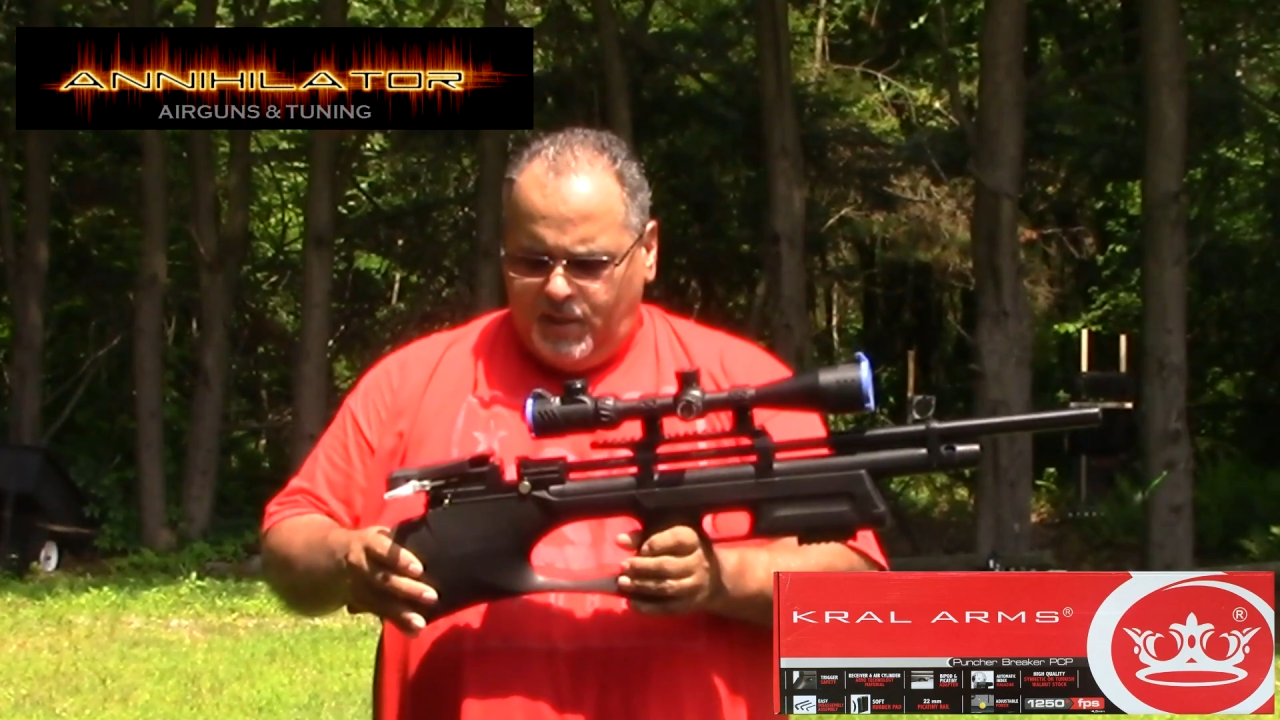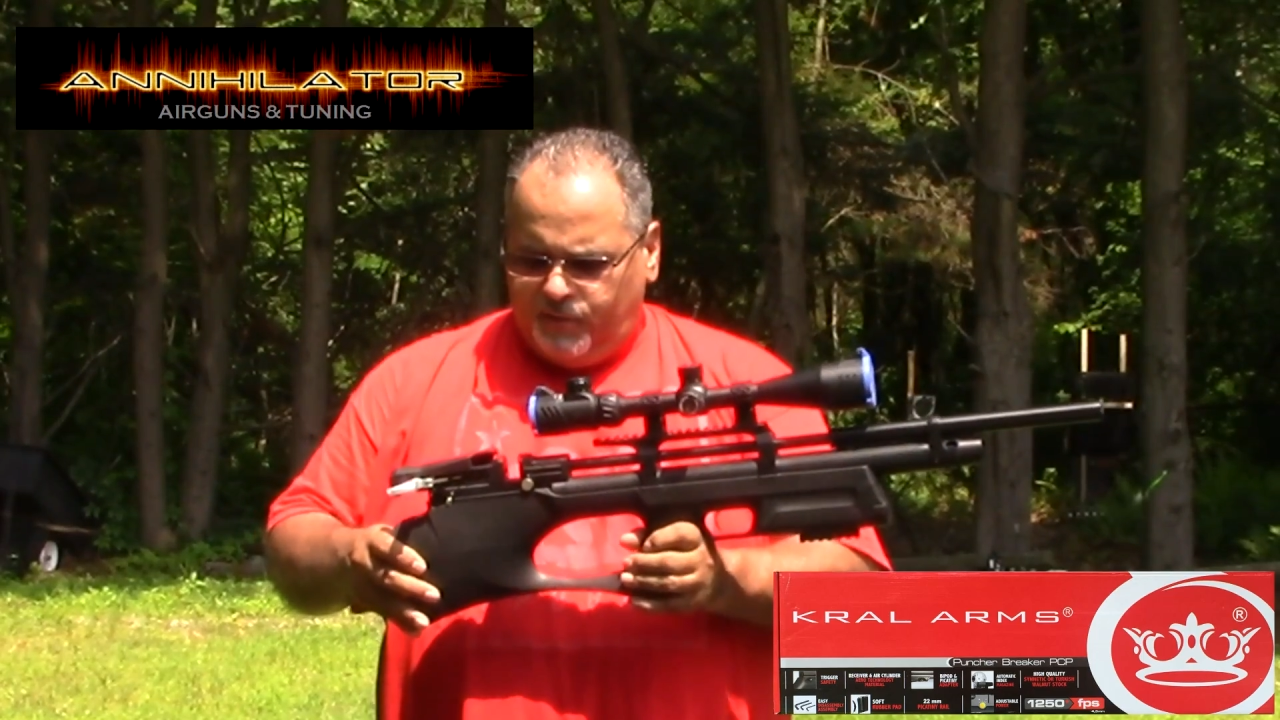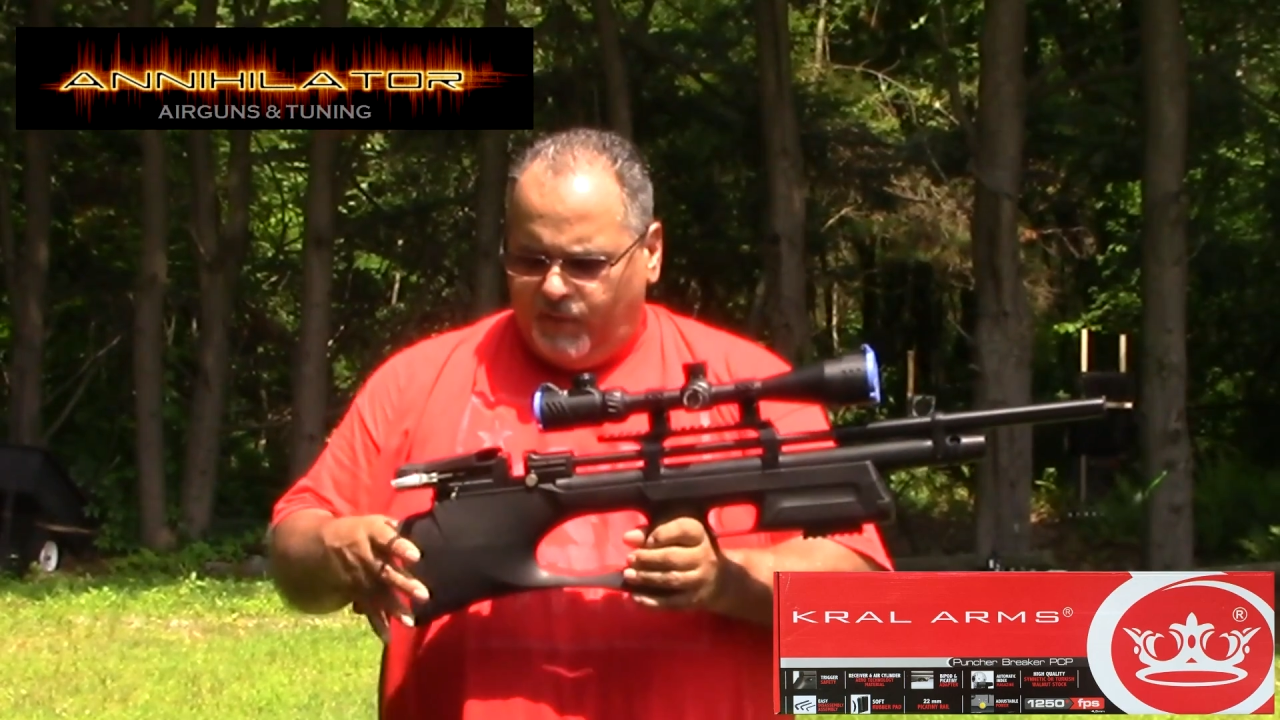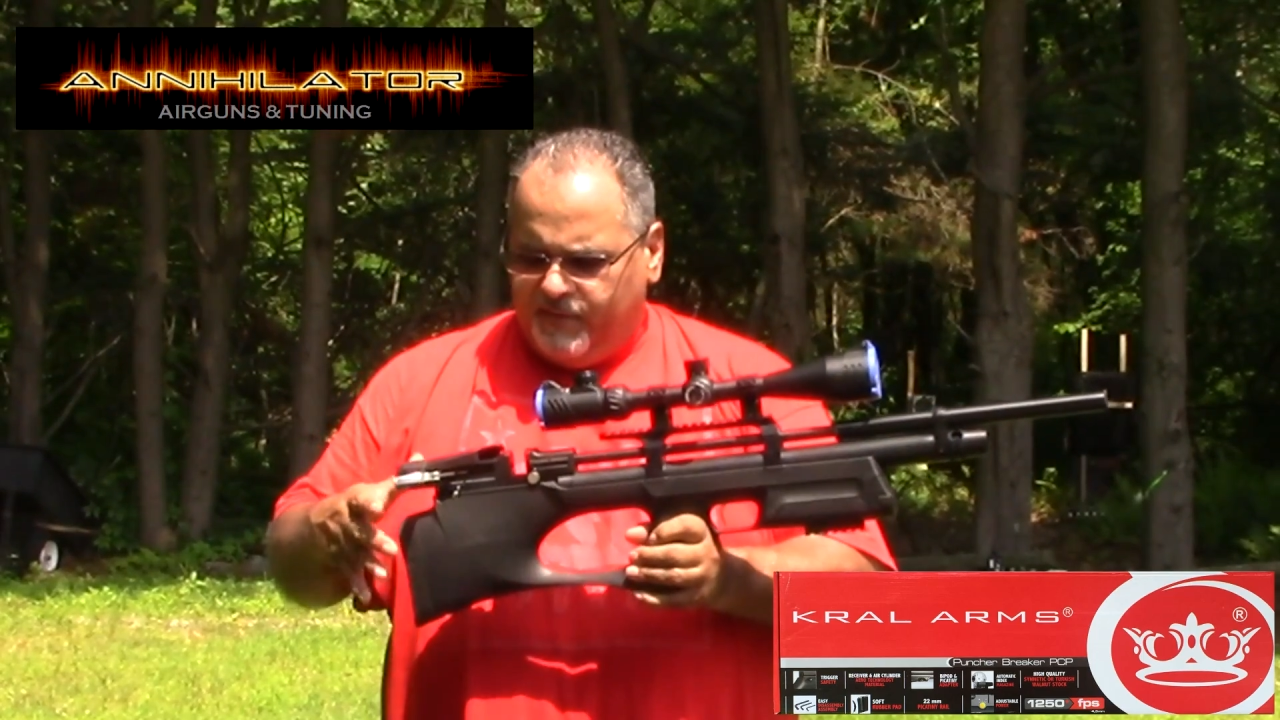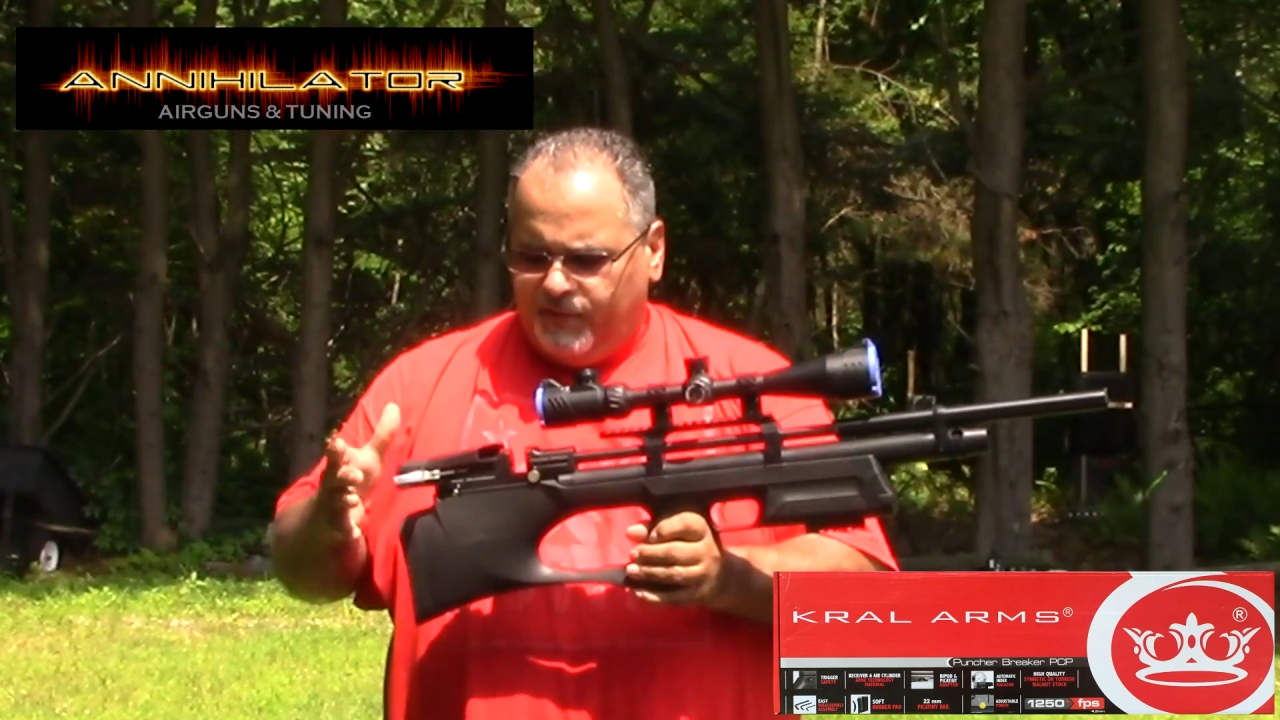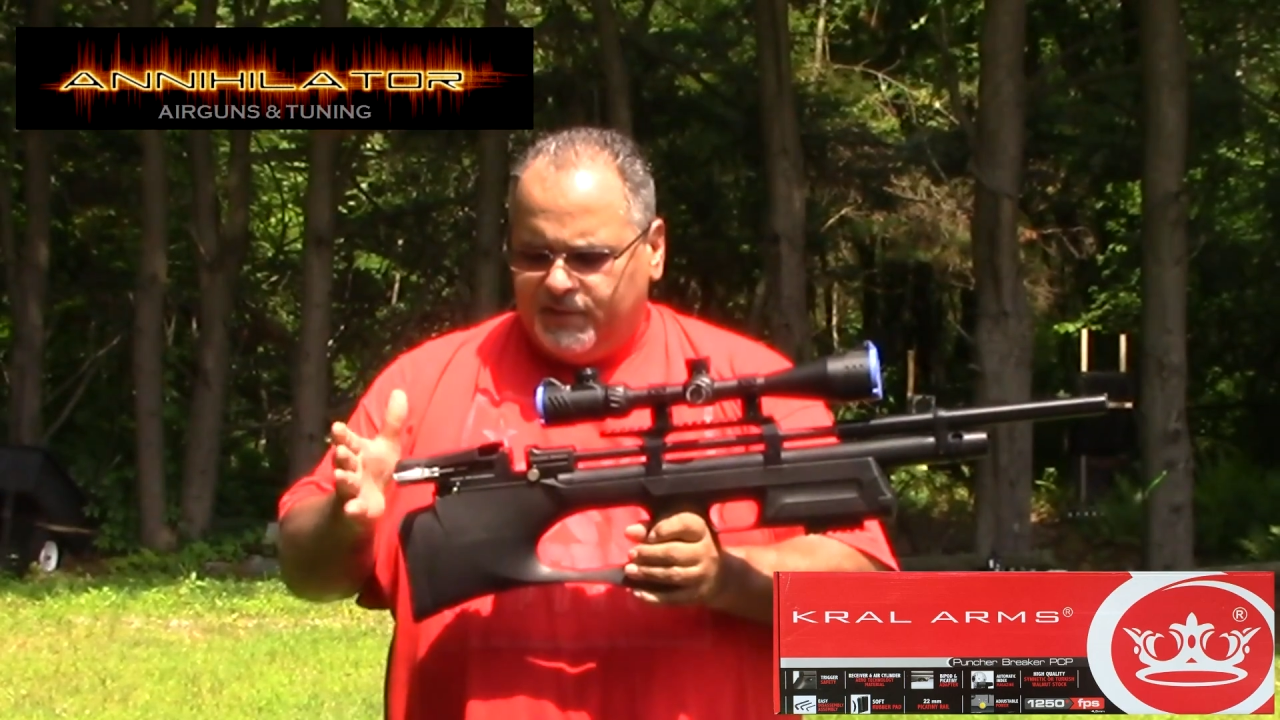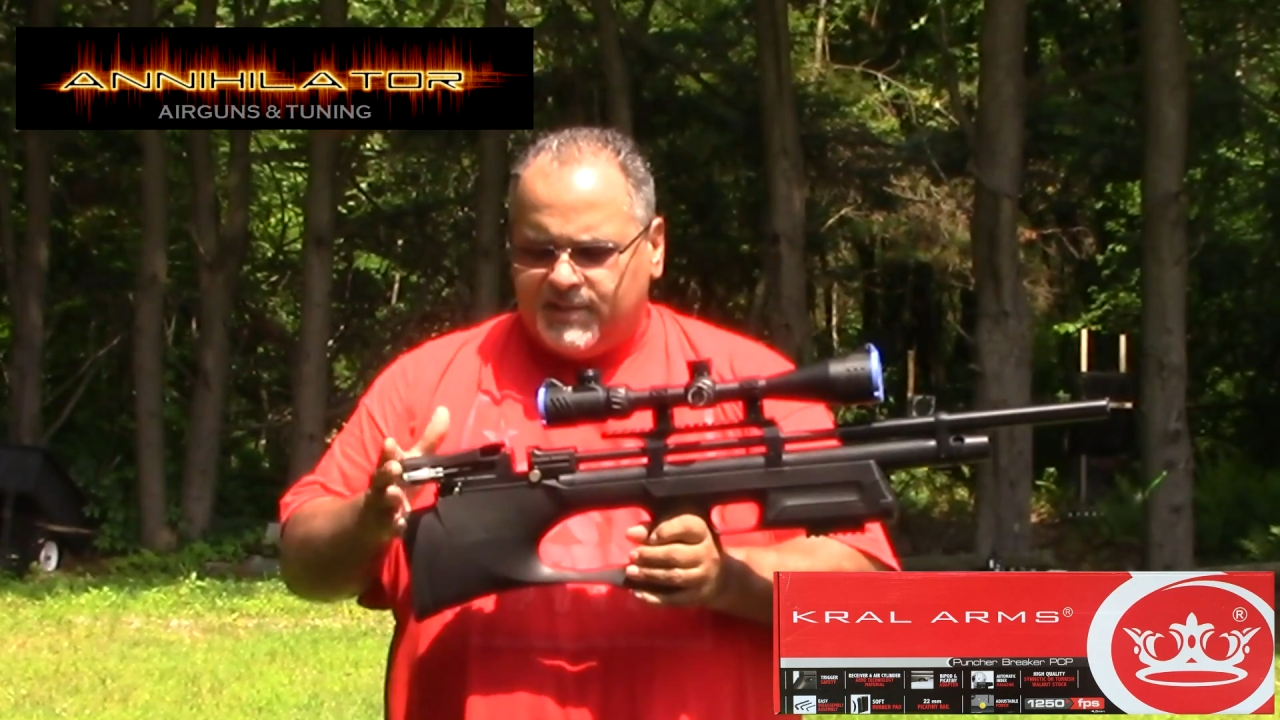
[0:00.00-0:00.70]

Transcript: The rifle